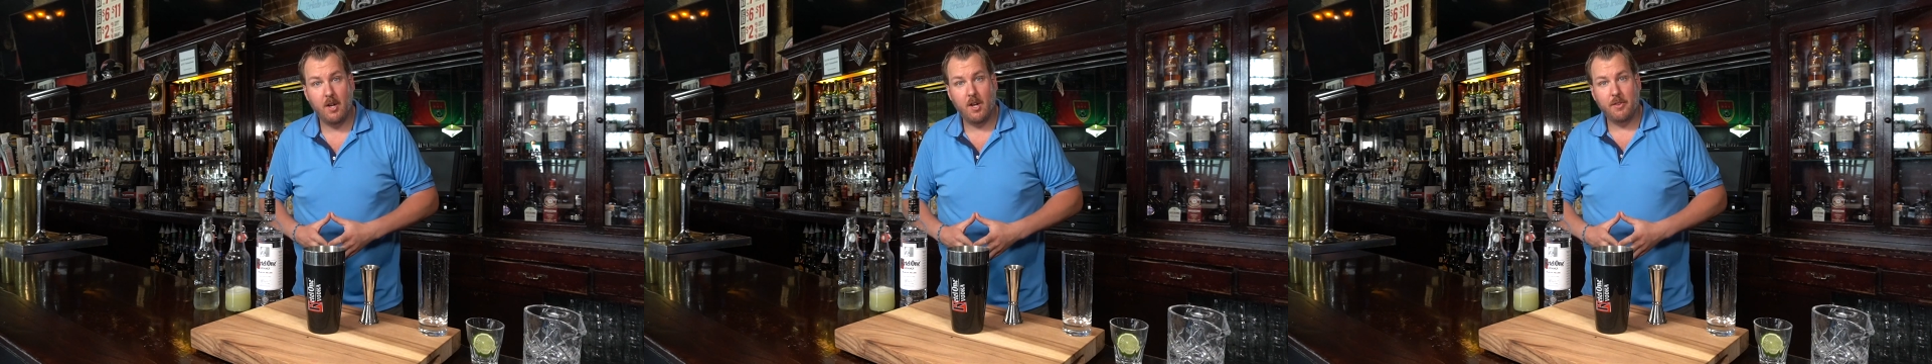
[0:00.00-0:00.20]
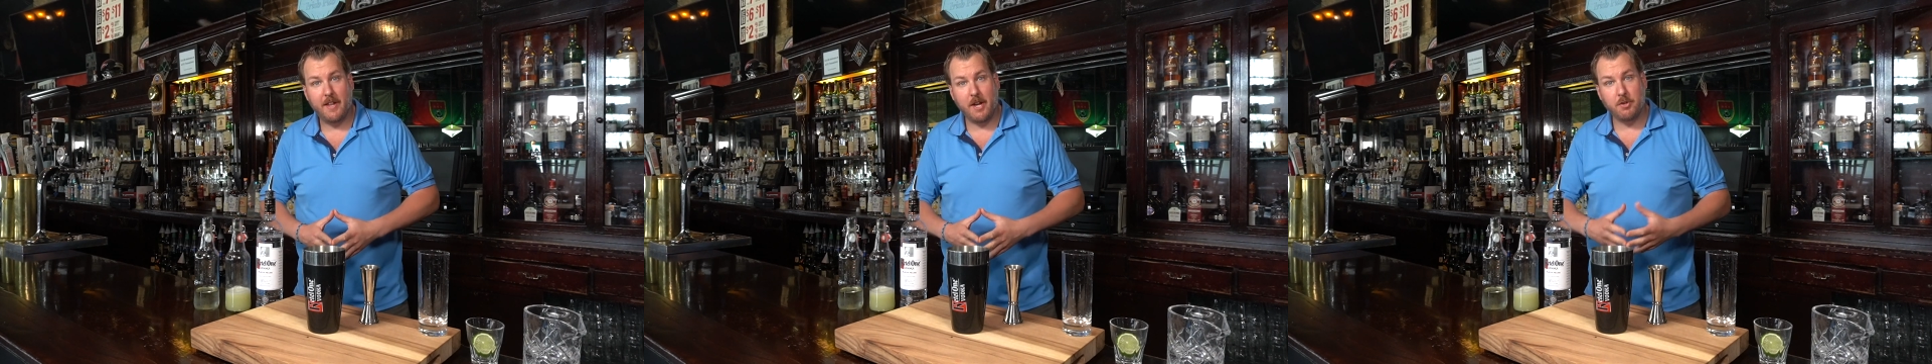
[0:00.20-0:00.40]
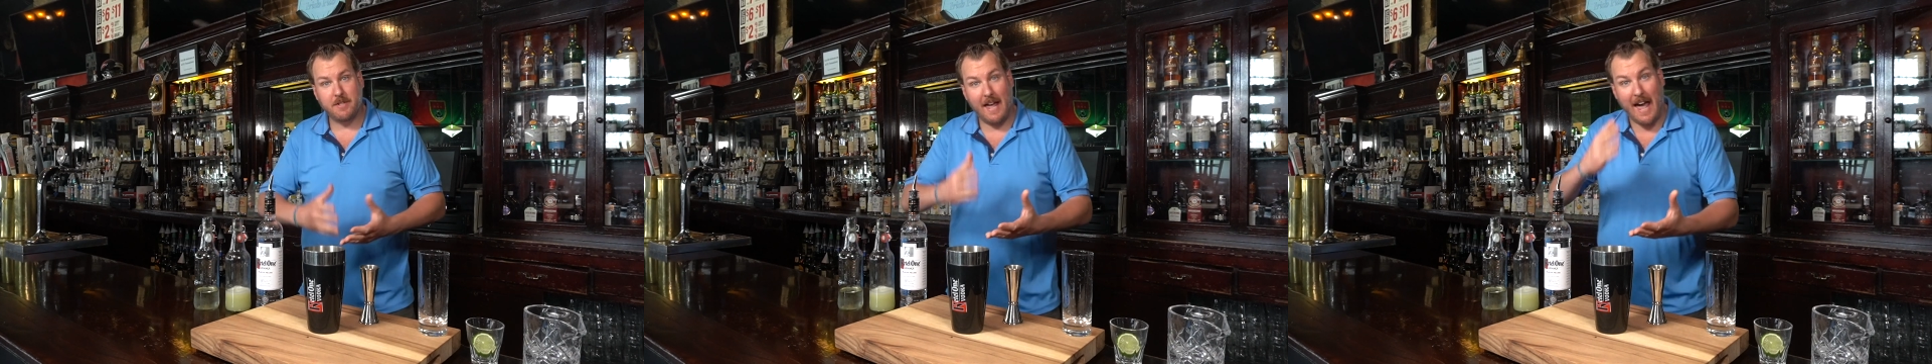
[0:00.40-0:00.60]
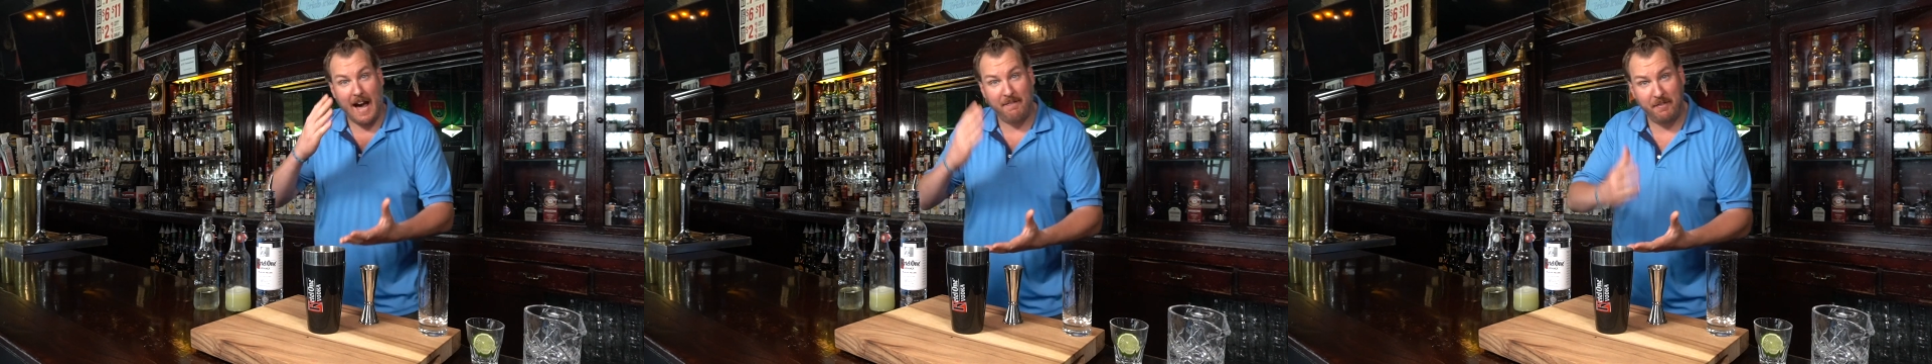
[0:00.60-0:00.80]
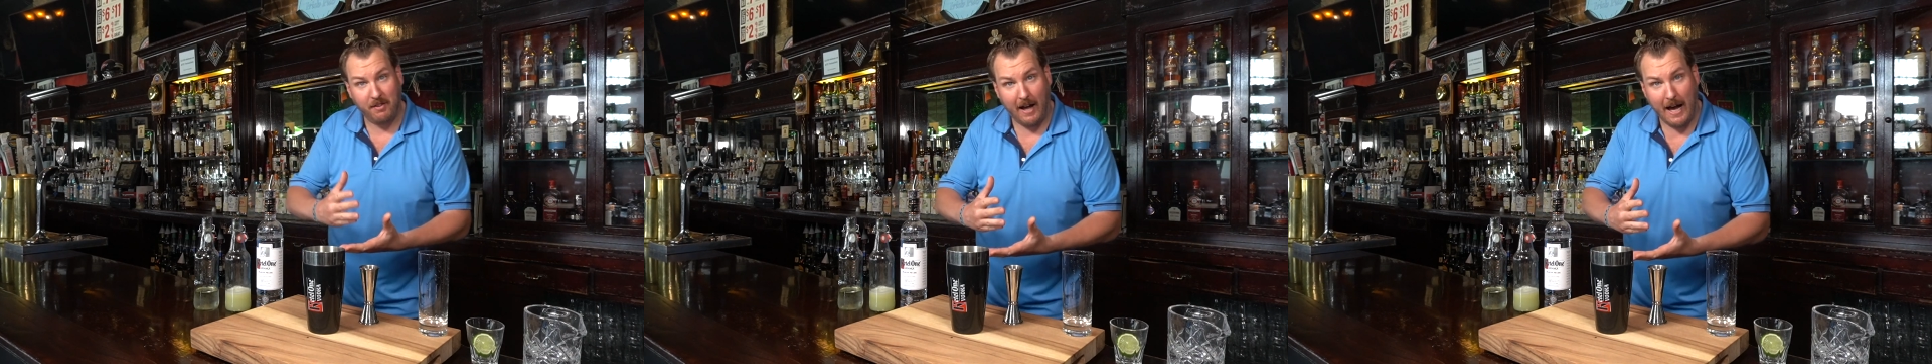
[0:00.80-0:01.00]
They used a half
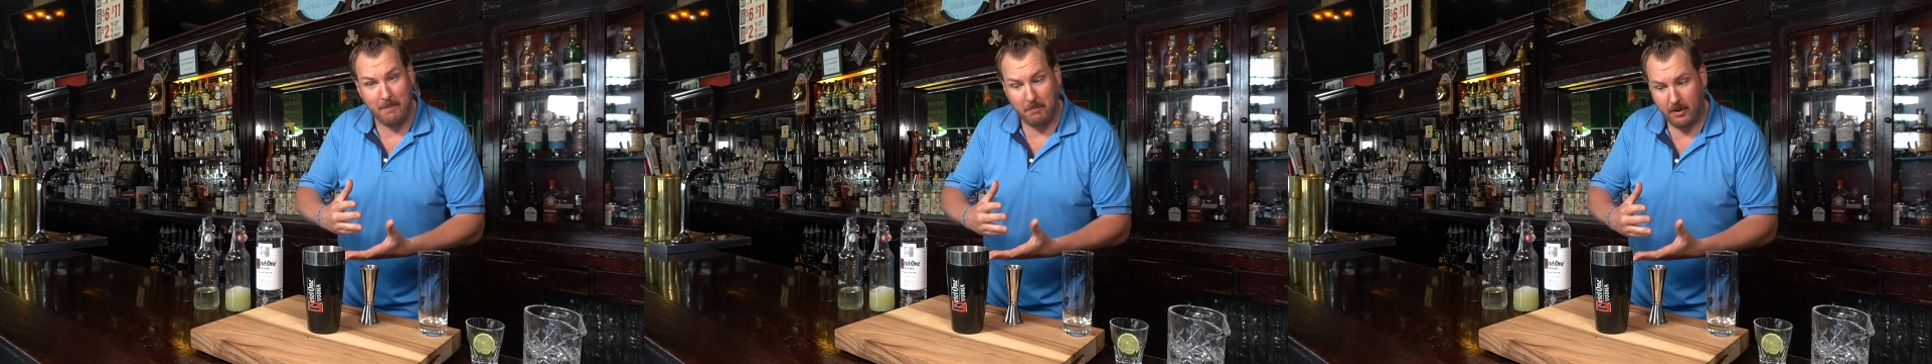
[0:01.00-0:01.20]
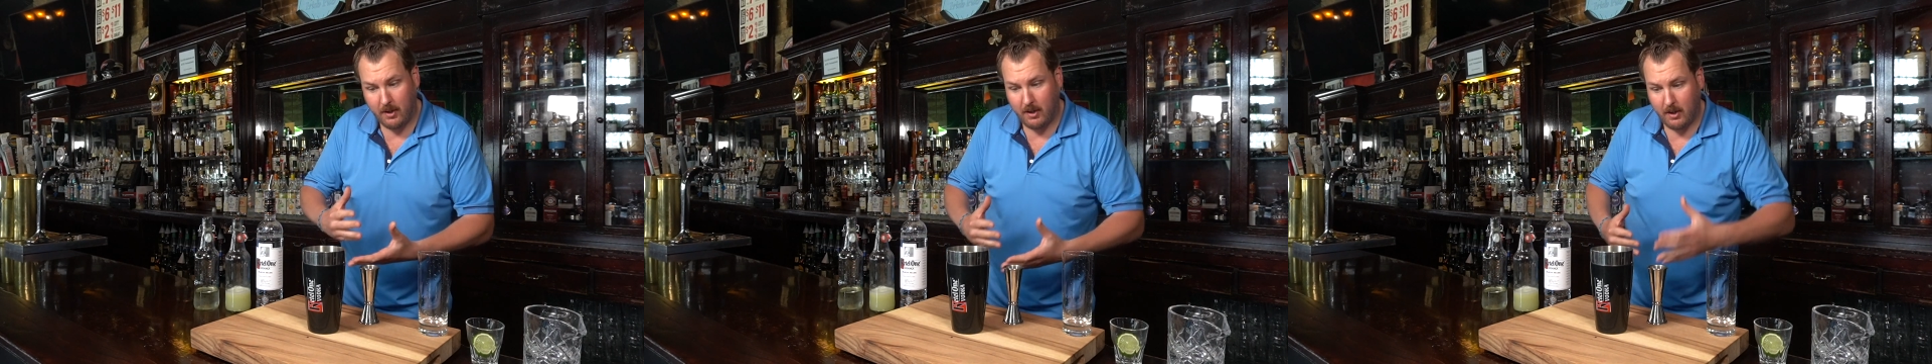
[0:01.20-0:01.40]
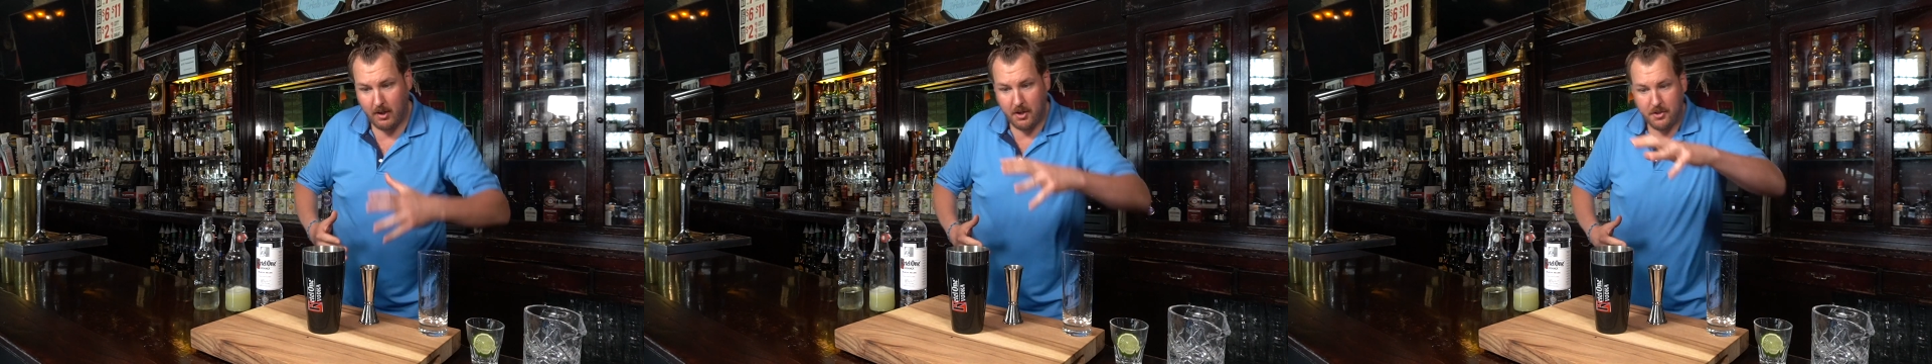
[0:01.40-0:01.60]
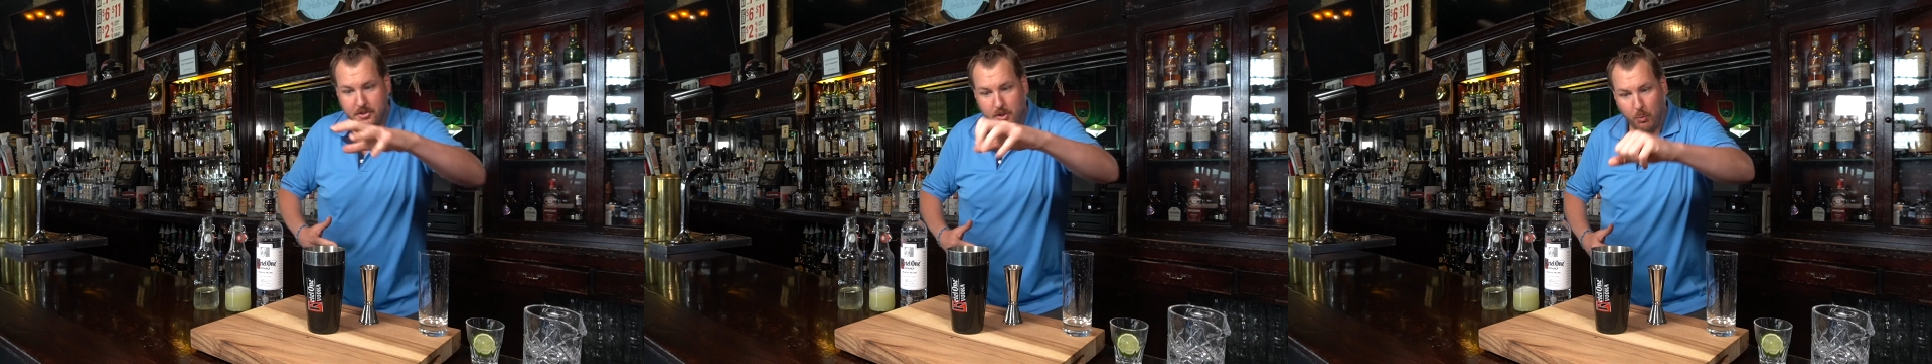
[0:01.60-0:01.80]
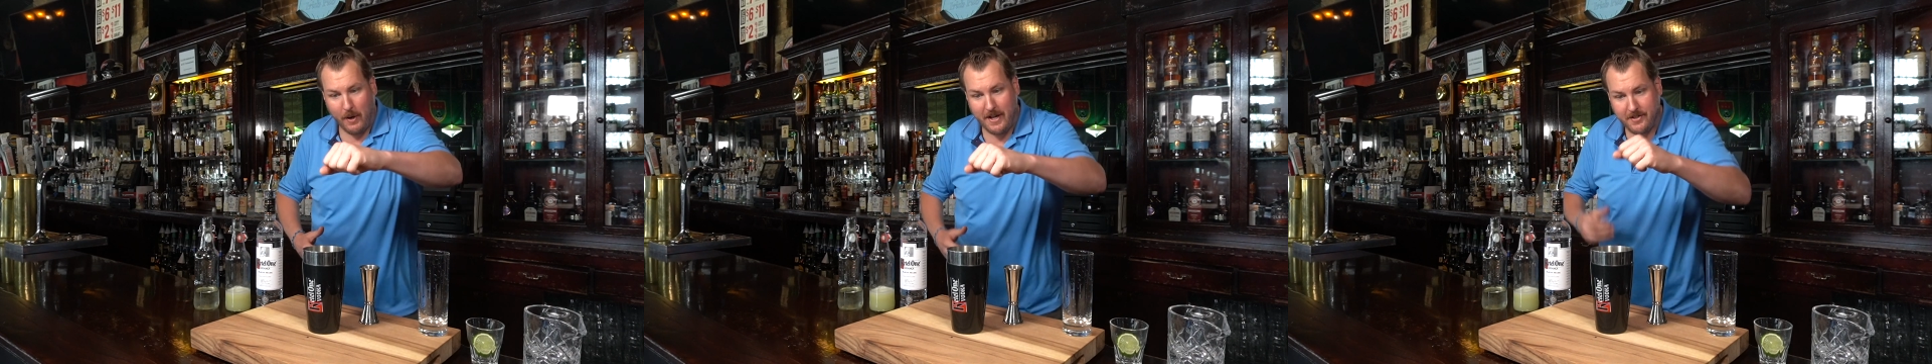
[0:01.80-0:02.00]
a lime,
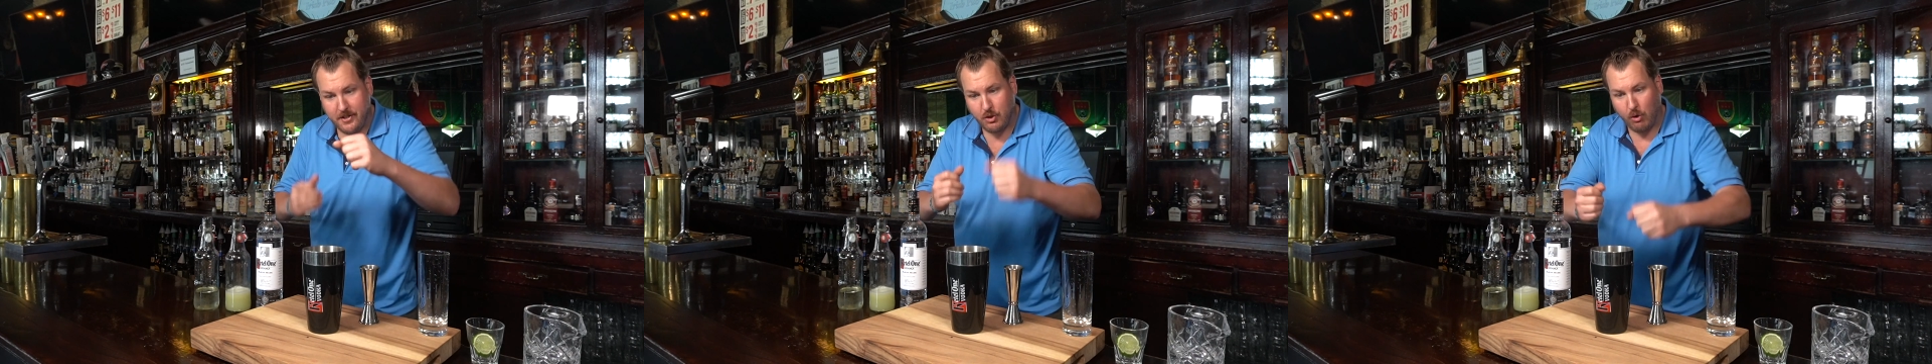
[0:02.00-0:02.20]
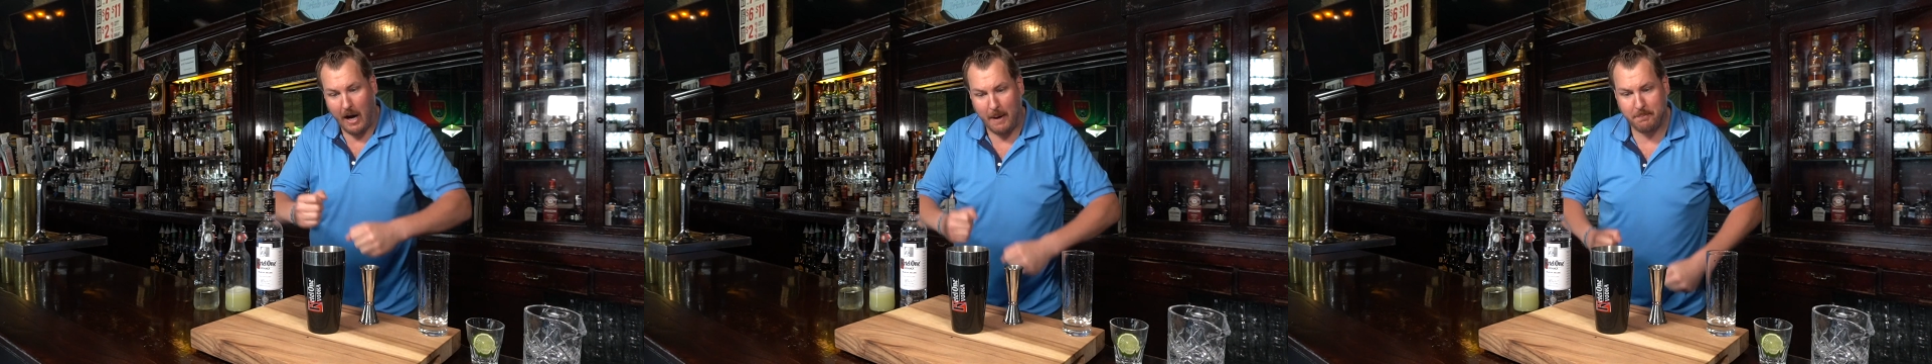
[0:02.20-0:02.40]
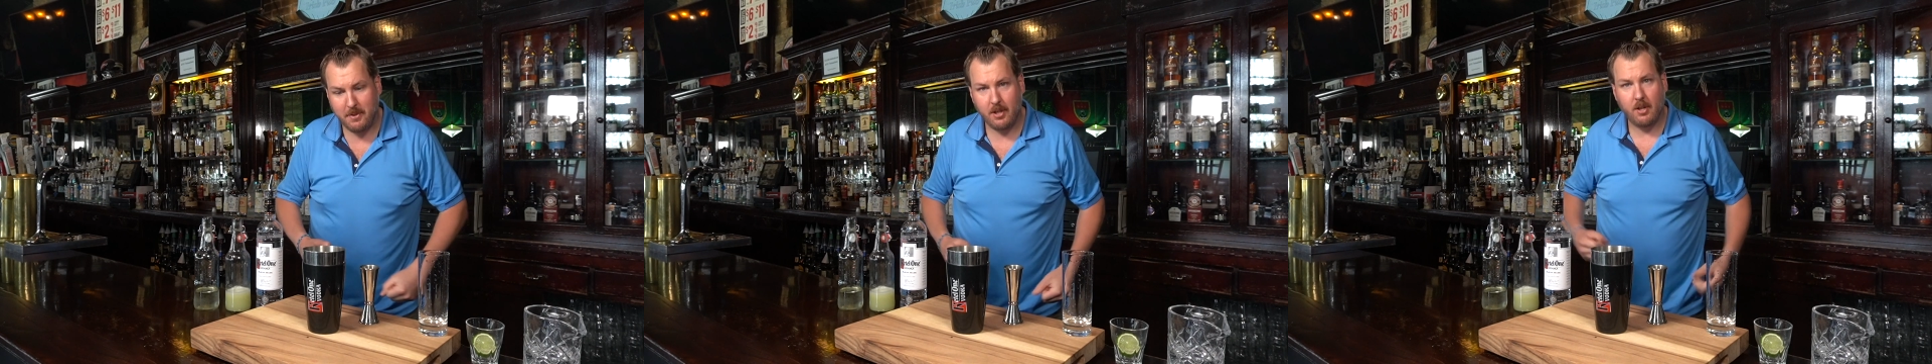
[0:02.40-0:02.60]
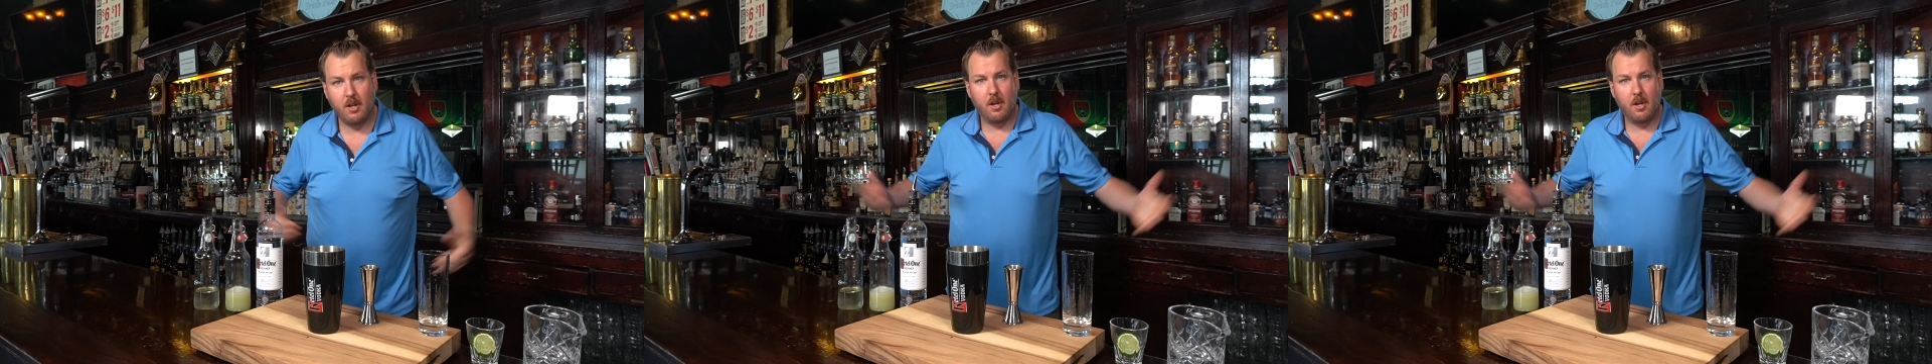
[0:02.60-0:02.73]
squeezed, dropped,